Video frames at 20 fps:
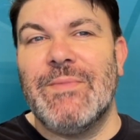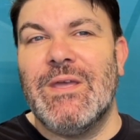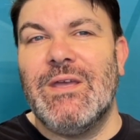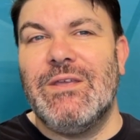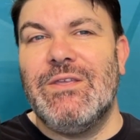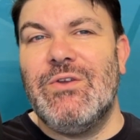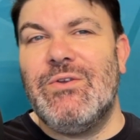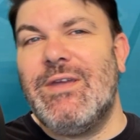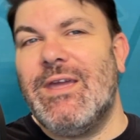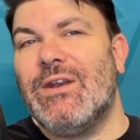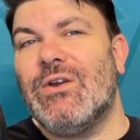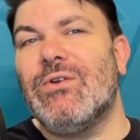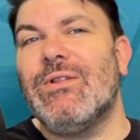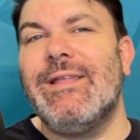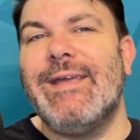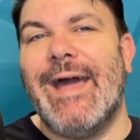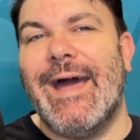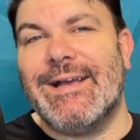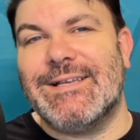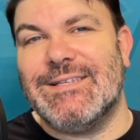You can get
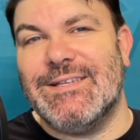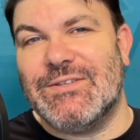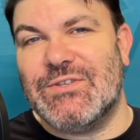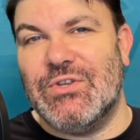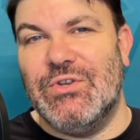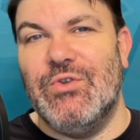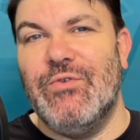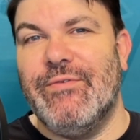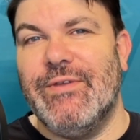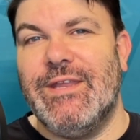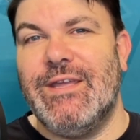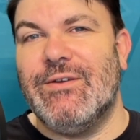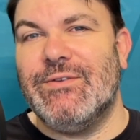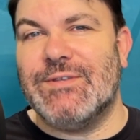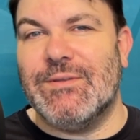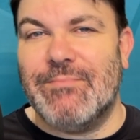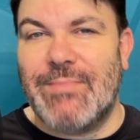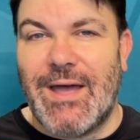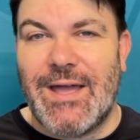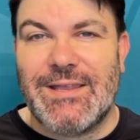early access to new
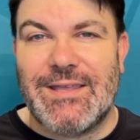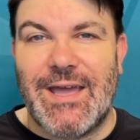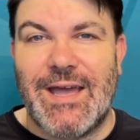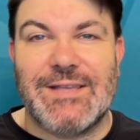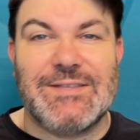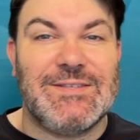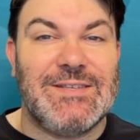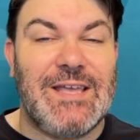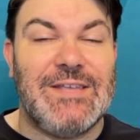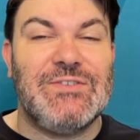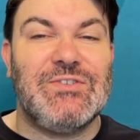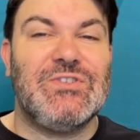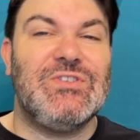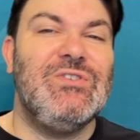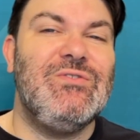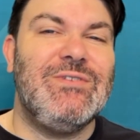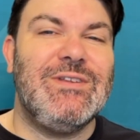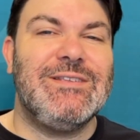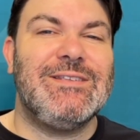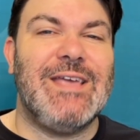videos and podcasts as
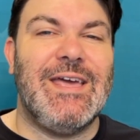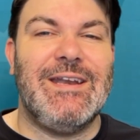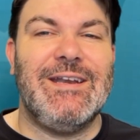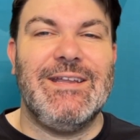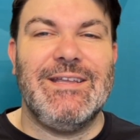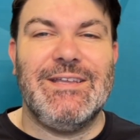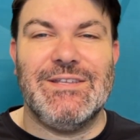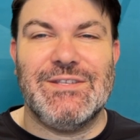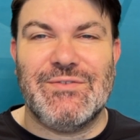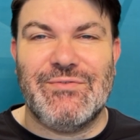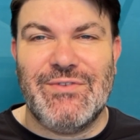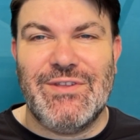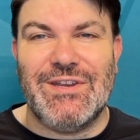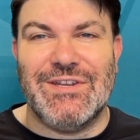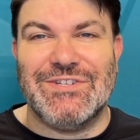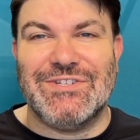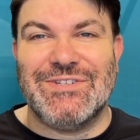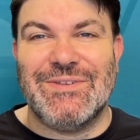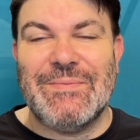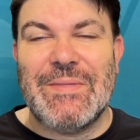soon as editing is
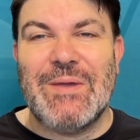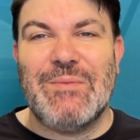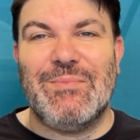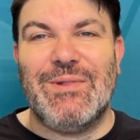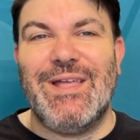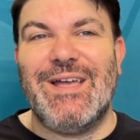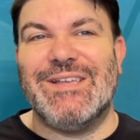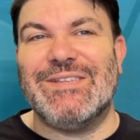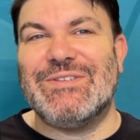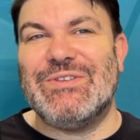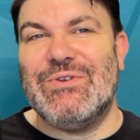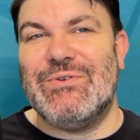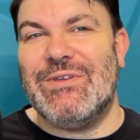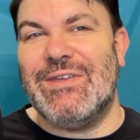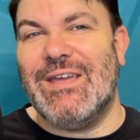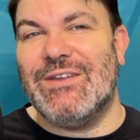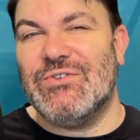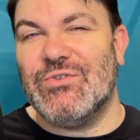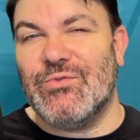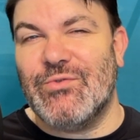finished. Plus, you can
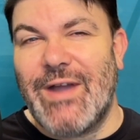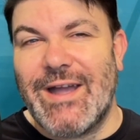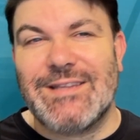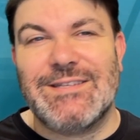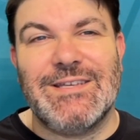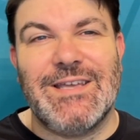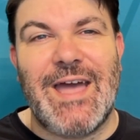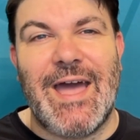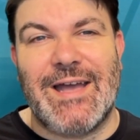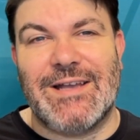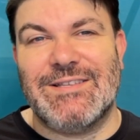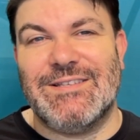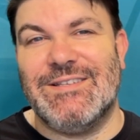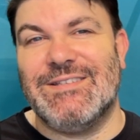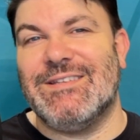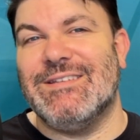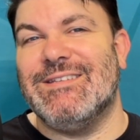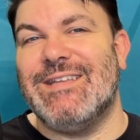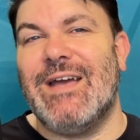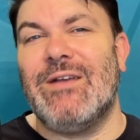get direct access
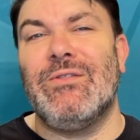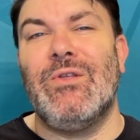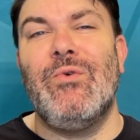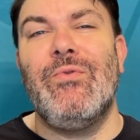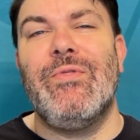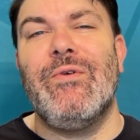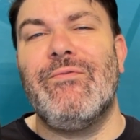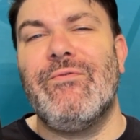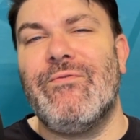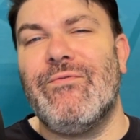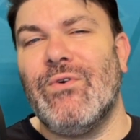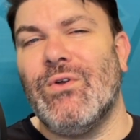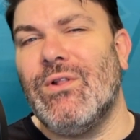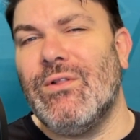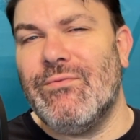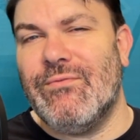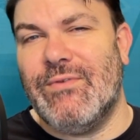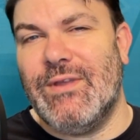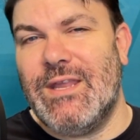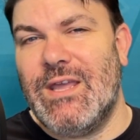to download the
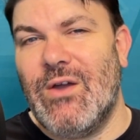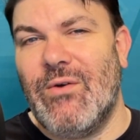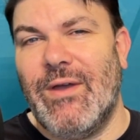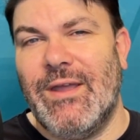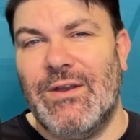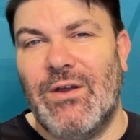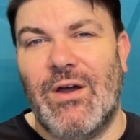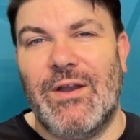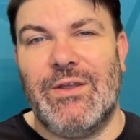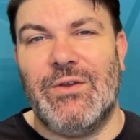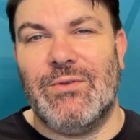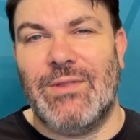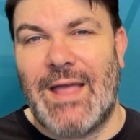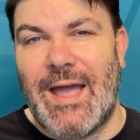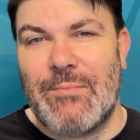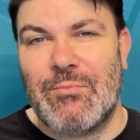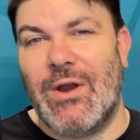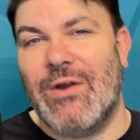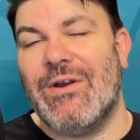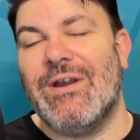full video and audio
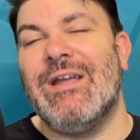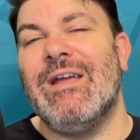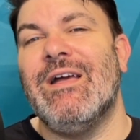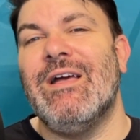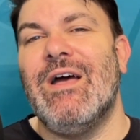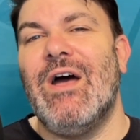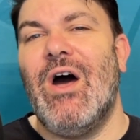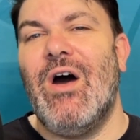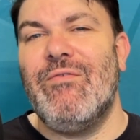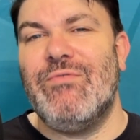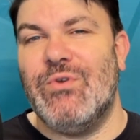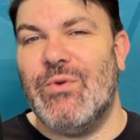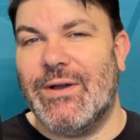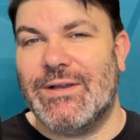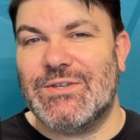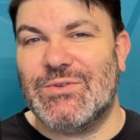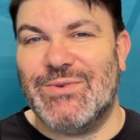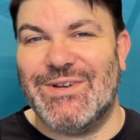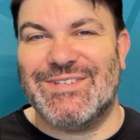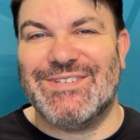library of
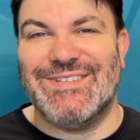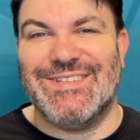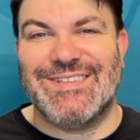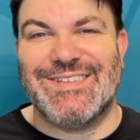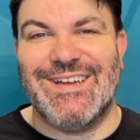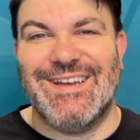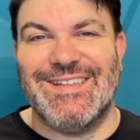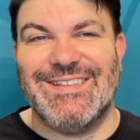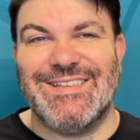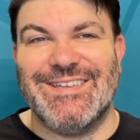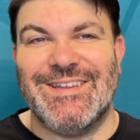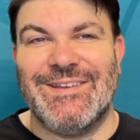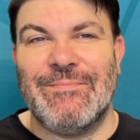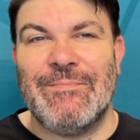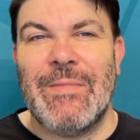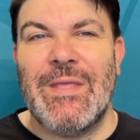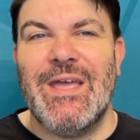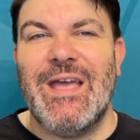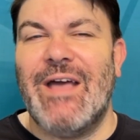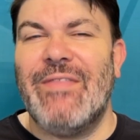UX Questions content.
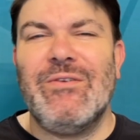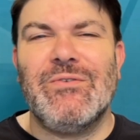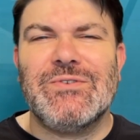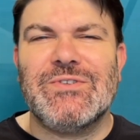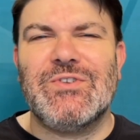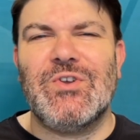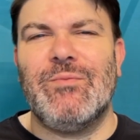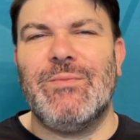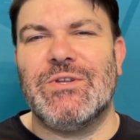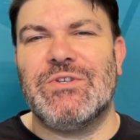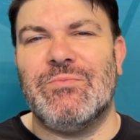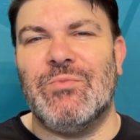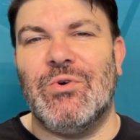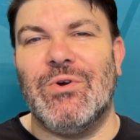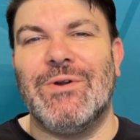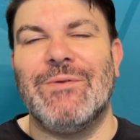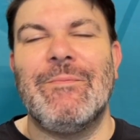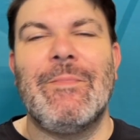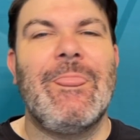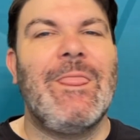And there's so much
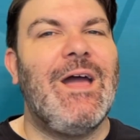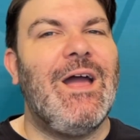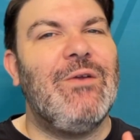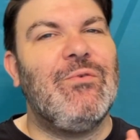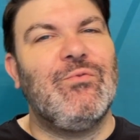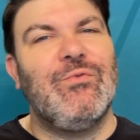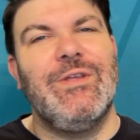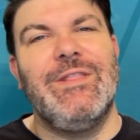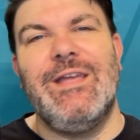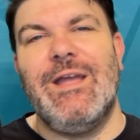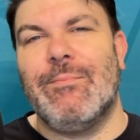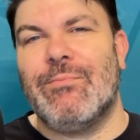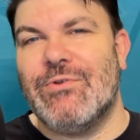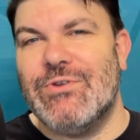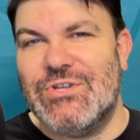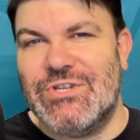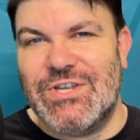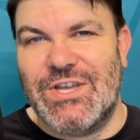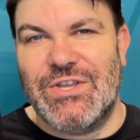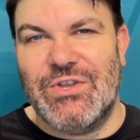more. I really
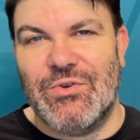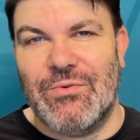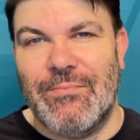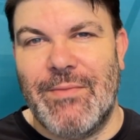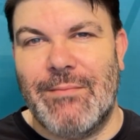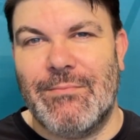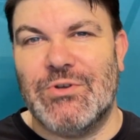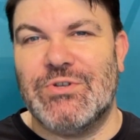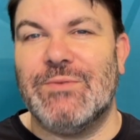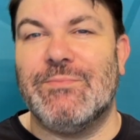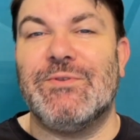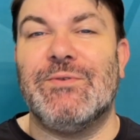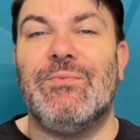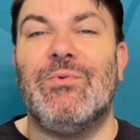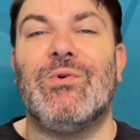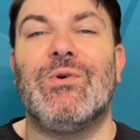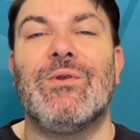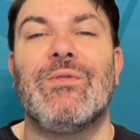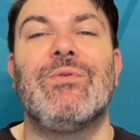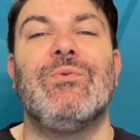appreciate your membership
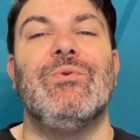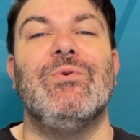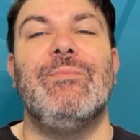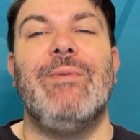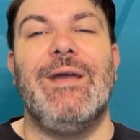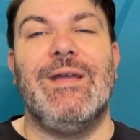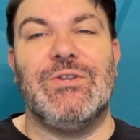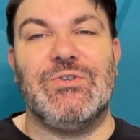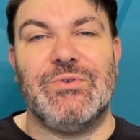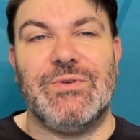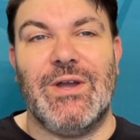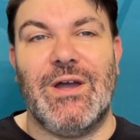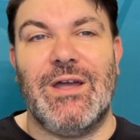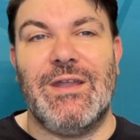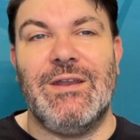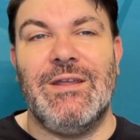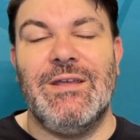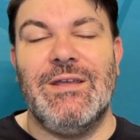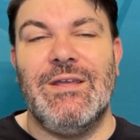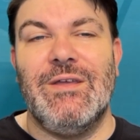support through
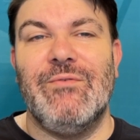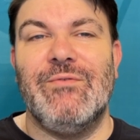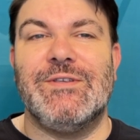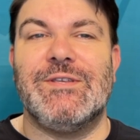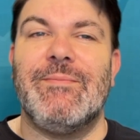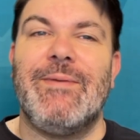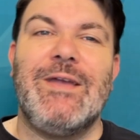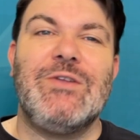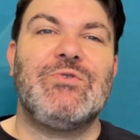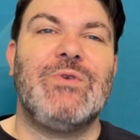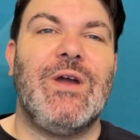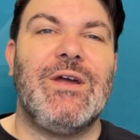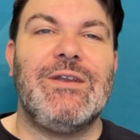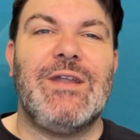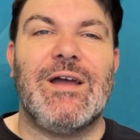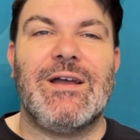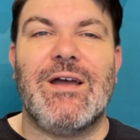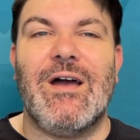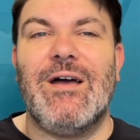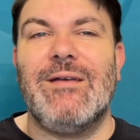Patreon. Visit
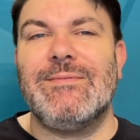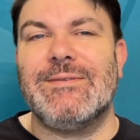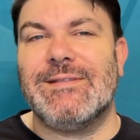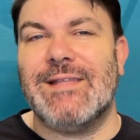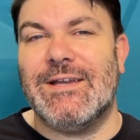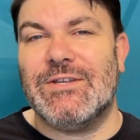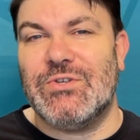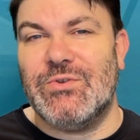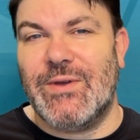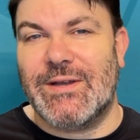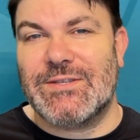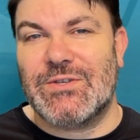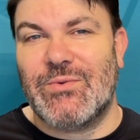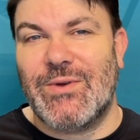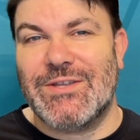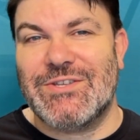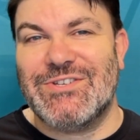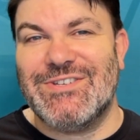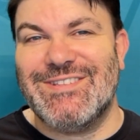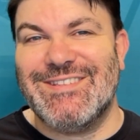
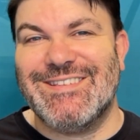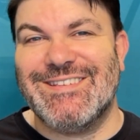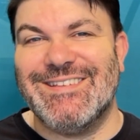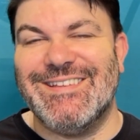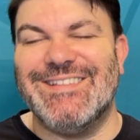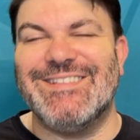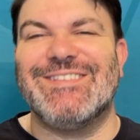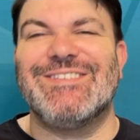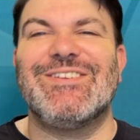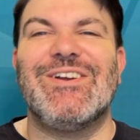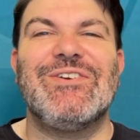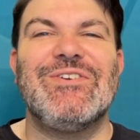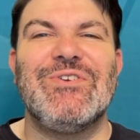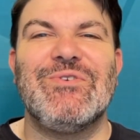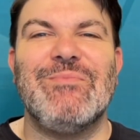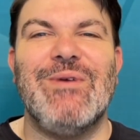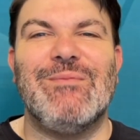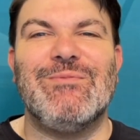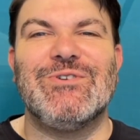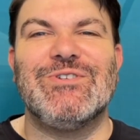patreon.com/UXQuestions and start
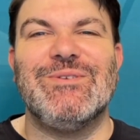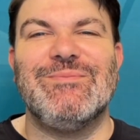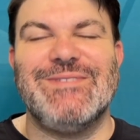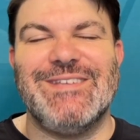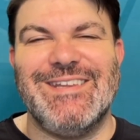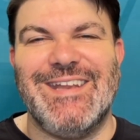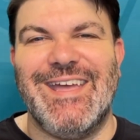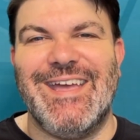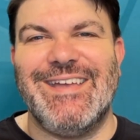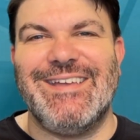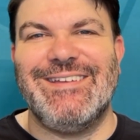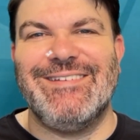your membership today.